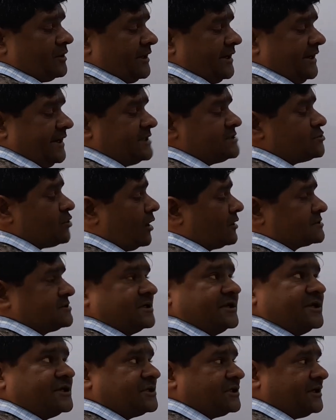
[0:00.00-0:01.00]
its
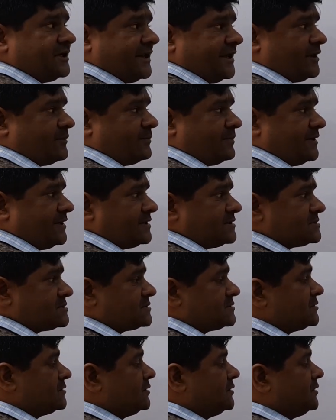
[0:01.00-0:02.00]
oxidation take
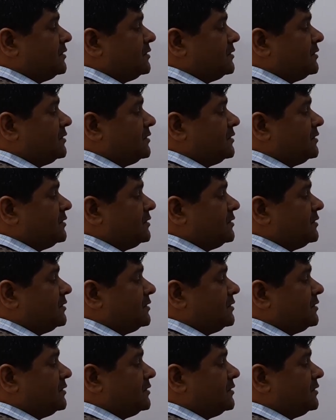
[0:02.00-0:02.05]
place.